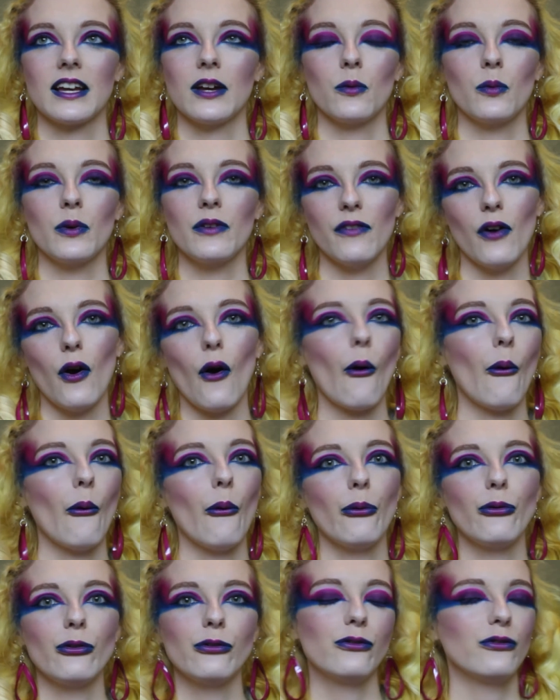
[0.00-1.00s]
we've
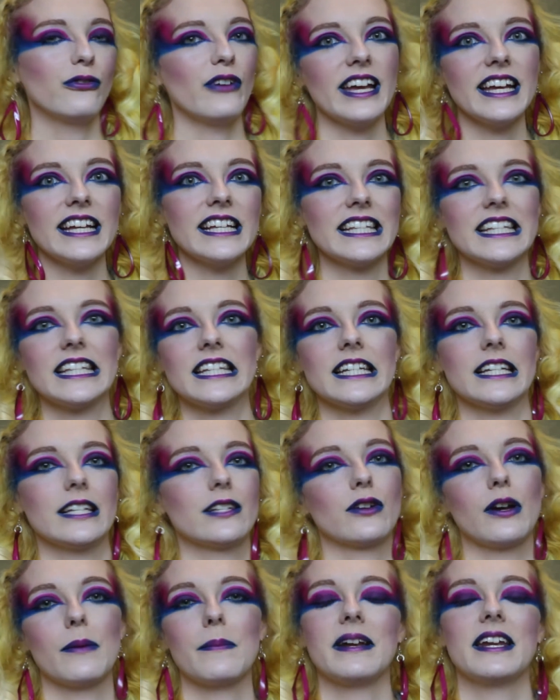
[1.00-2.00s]
all faced
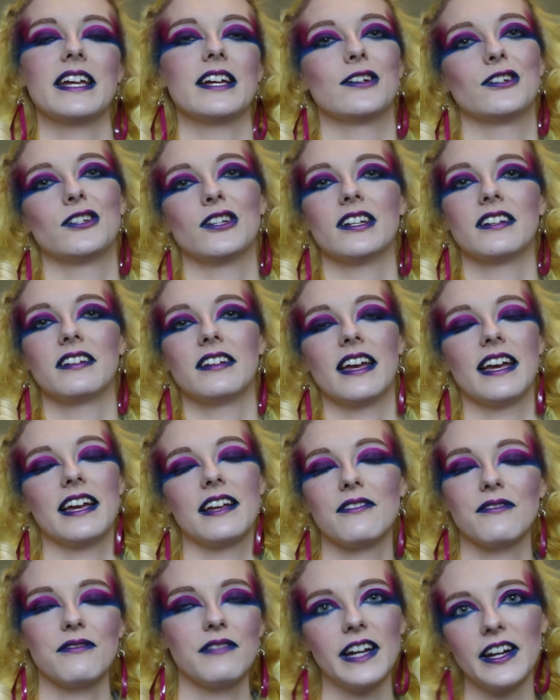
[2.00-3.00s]
discrimination
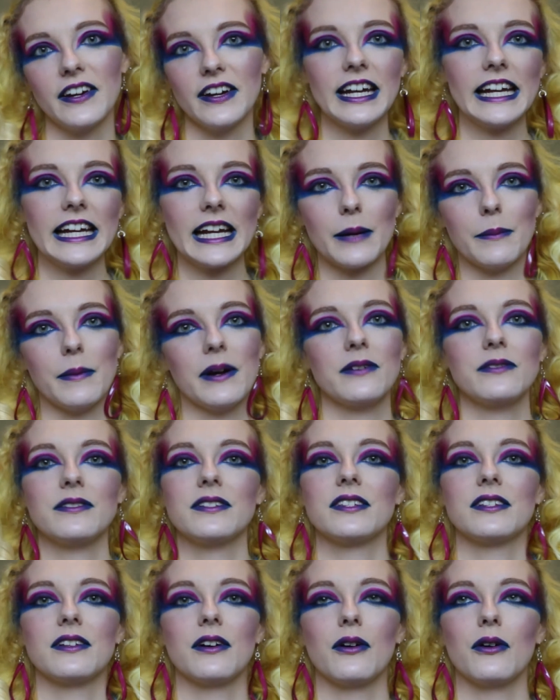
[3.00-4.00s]
in varying
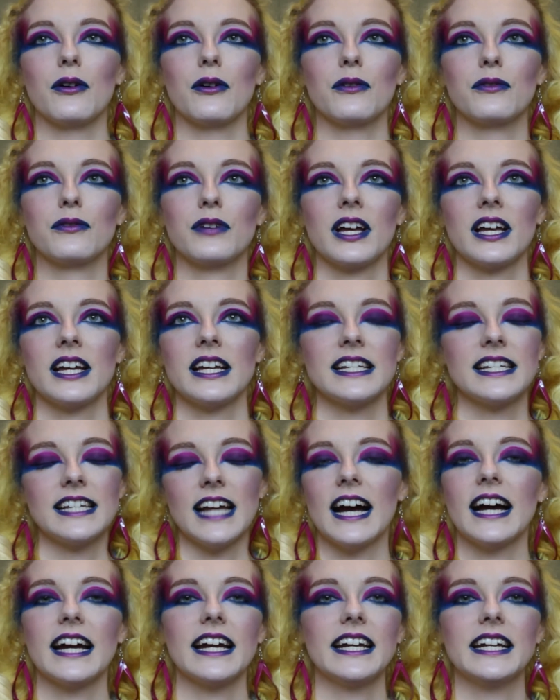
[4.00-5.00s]
amounts of
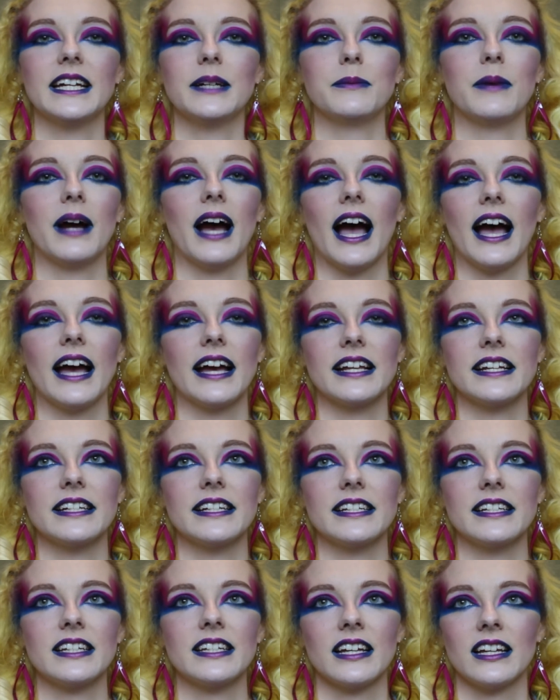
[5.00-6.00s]
time
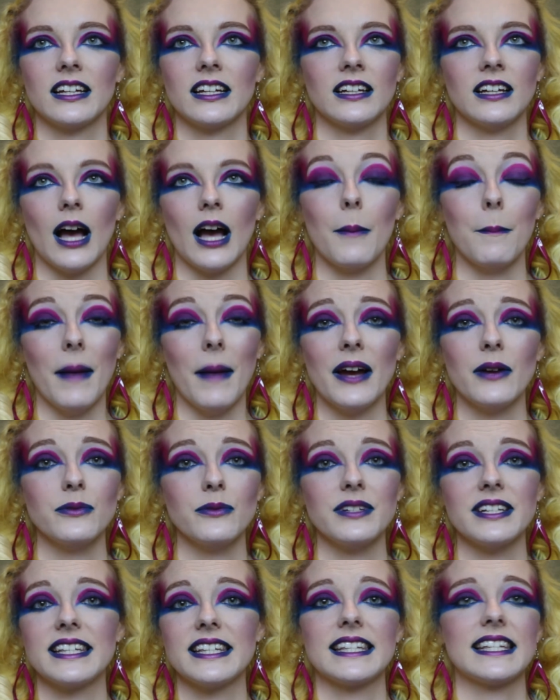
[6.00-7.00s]
and
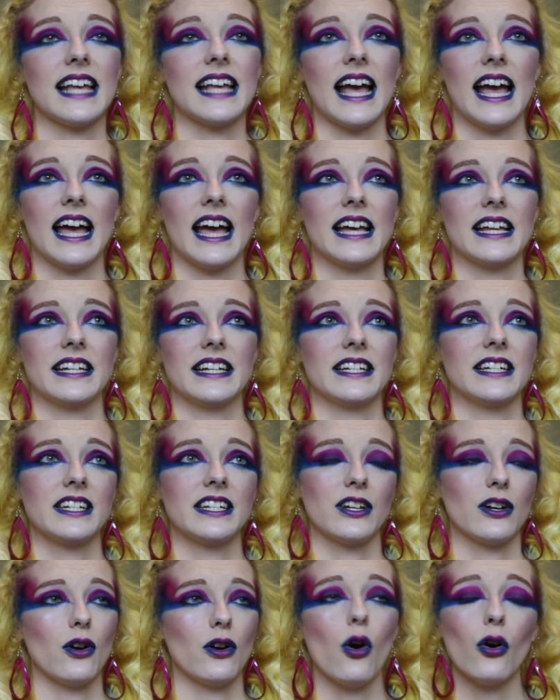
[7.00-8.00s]
amounts and
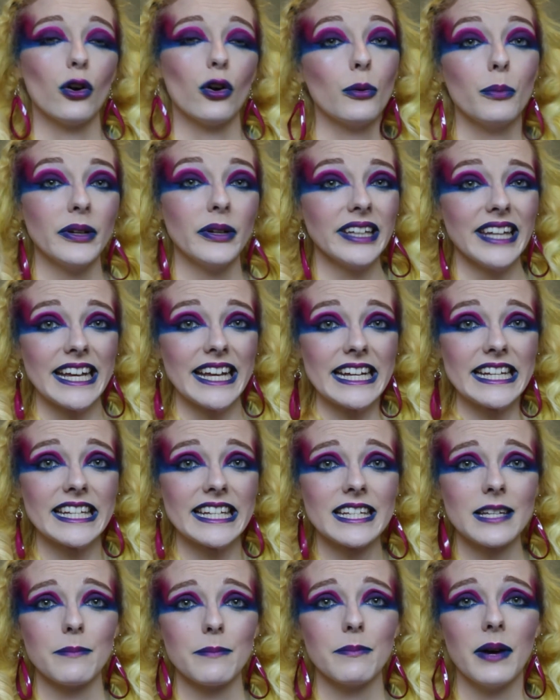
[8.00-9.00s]

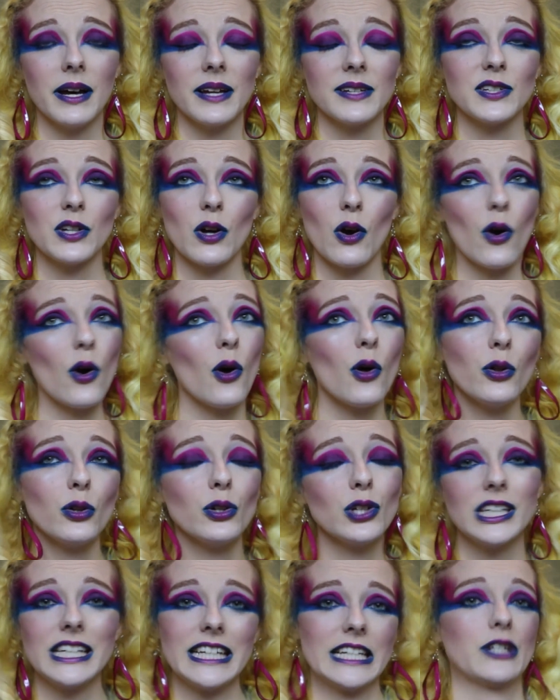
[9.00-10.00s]
horribleness, but all
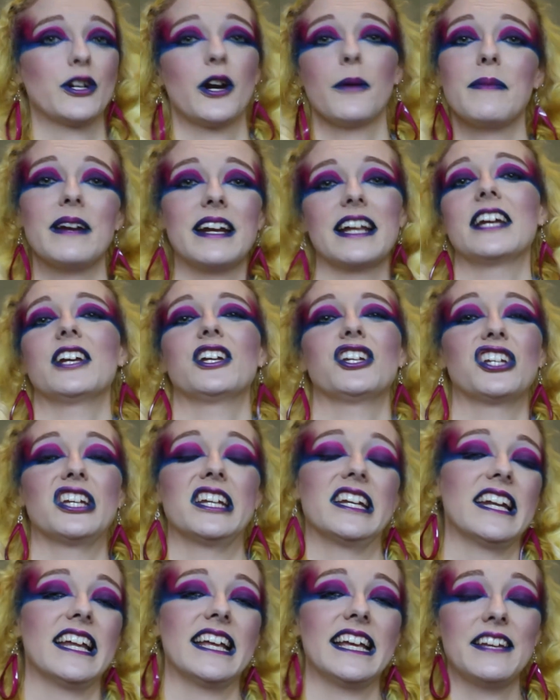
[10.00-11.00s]

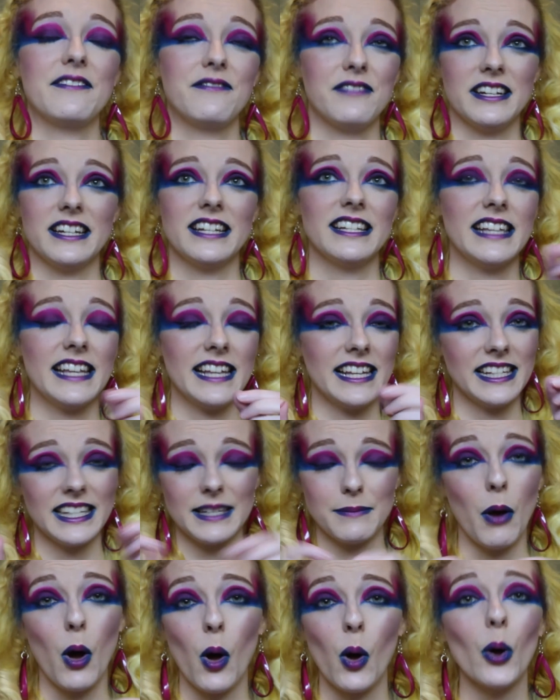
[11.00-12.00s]
discrimination, even
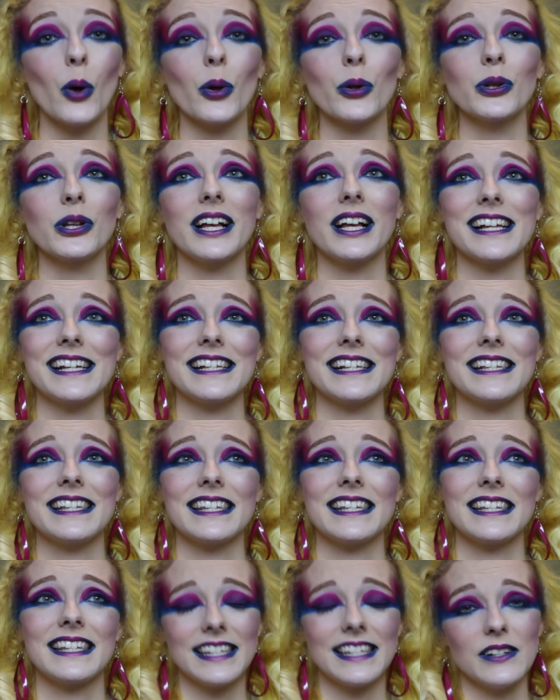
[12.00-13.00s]
small, is
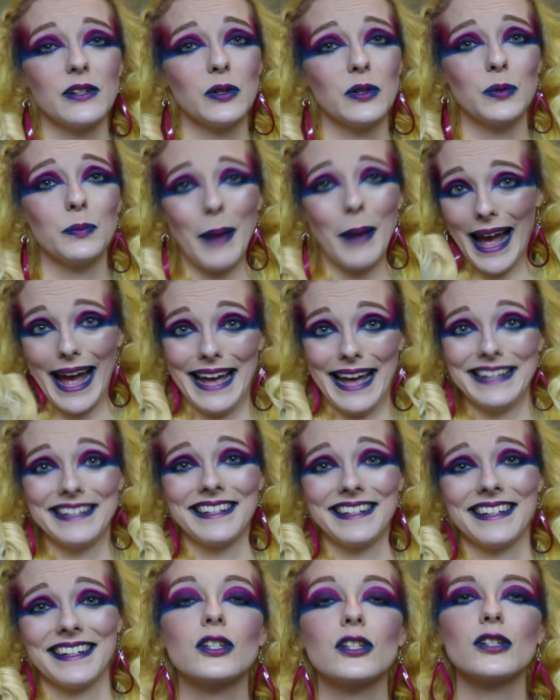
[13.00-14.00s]
still bad.
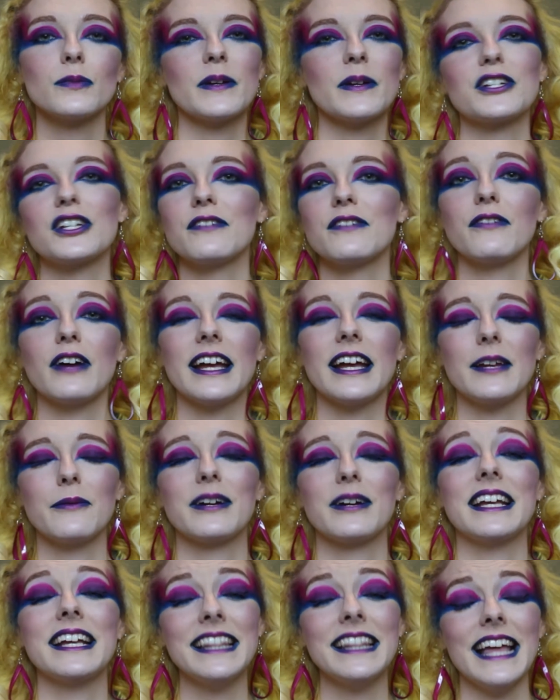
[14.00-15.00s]
So especially for anyone
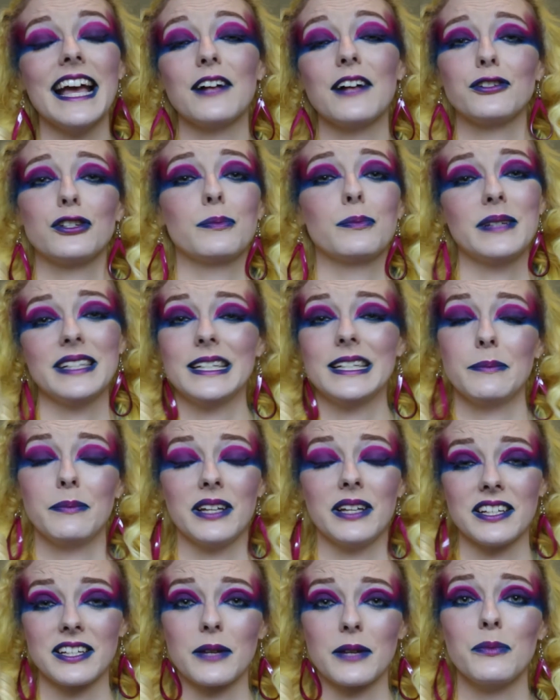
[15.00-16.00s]
in the LGBT
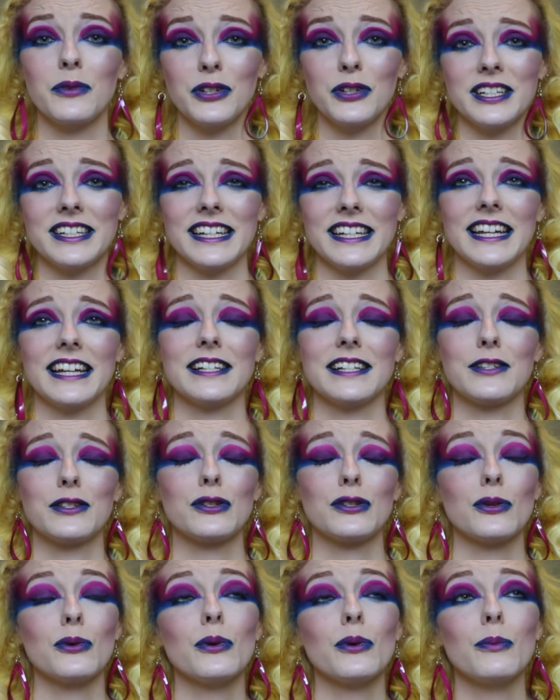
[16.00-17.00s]
plus community, it's
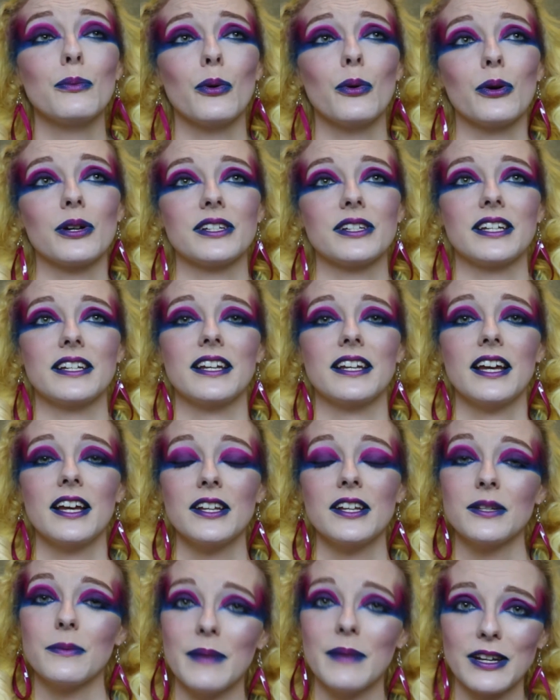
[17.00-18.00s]
so important
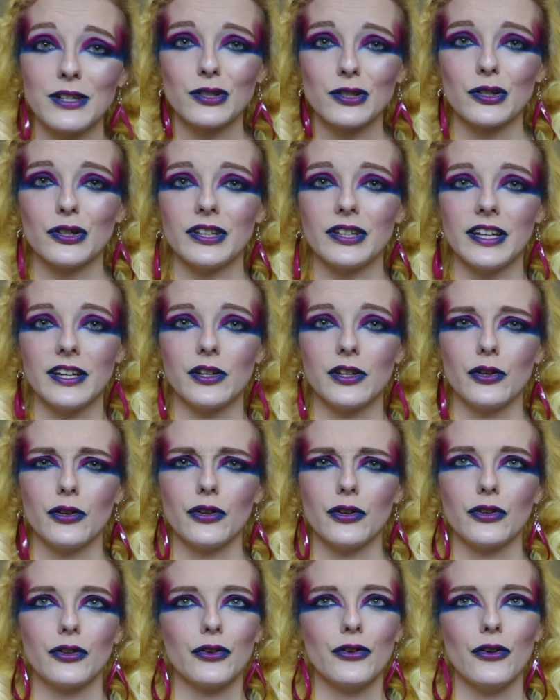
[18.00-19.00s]
to make sure that
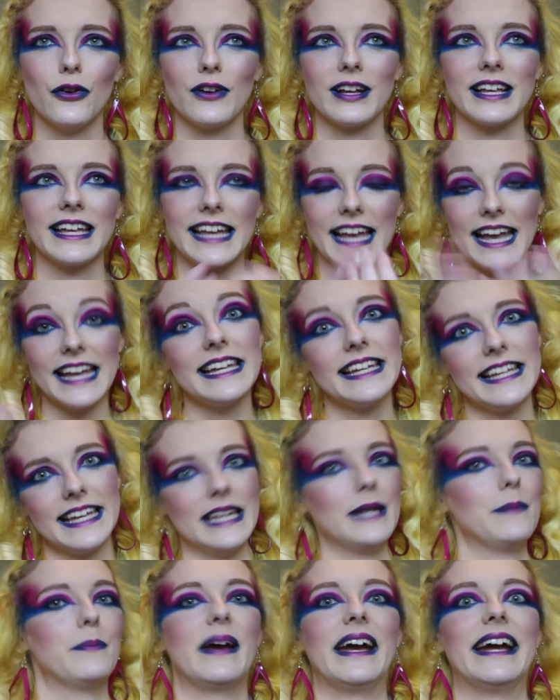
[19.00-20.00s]
you're not
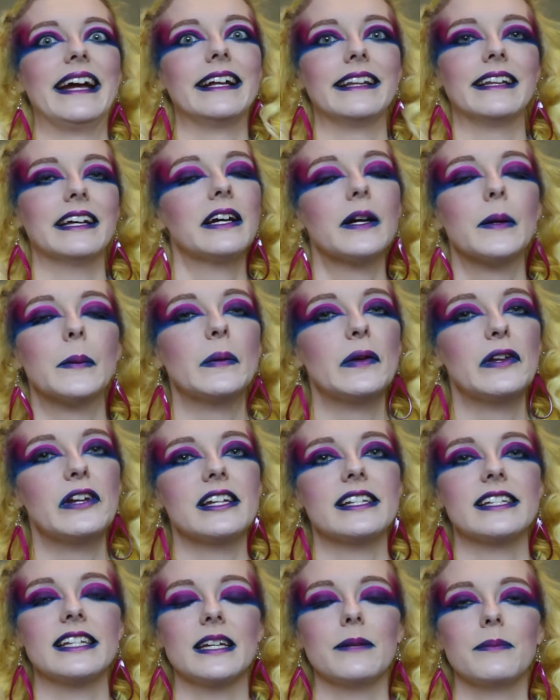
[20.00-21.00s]
gatekeeping the
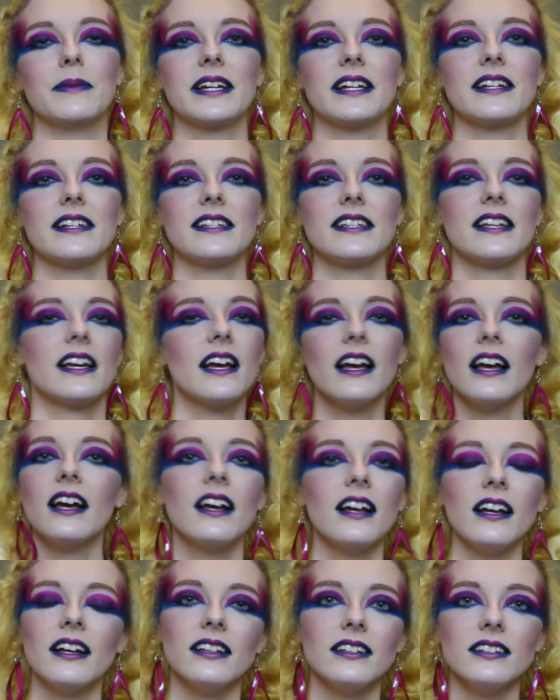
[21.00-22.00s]
community, because
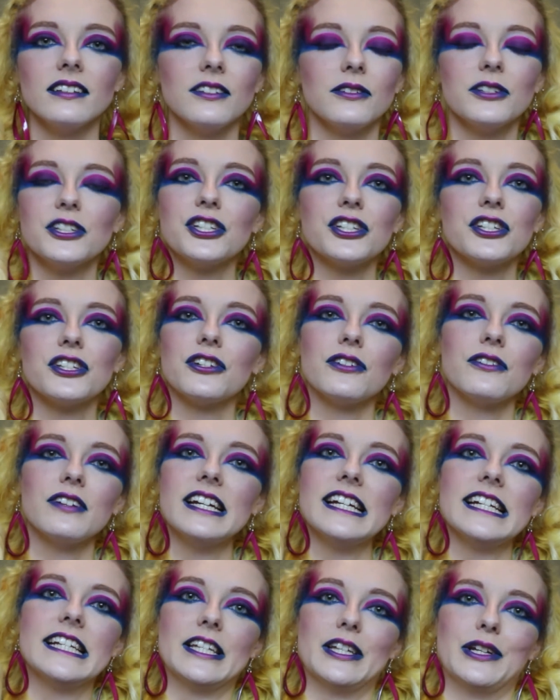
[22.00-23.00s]
they just don't
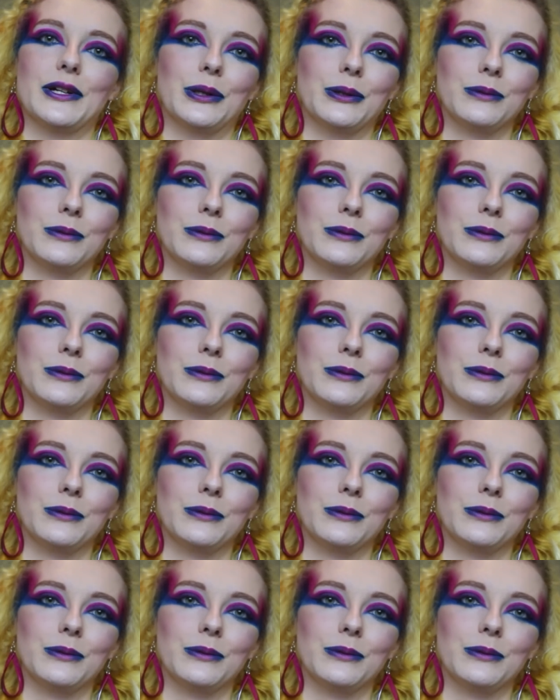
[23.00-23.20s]
need to.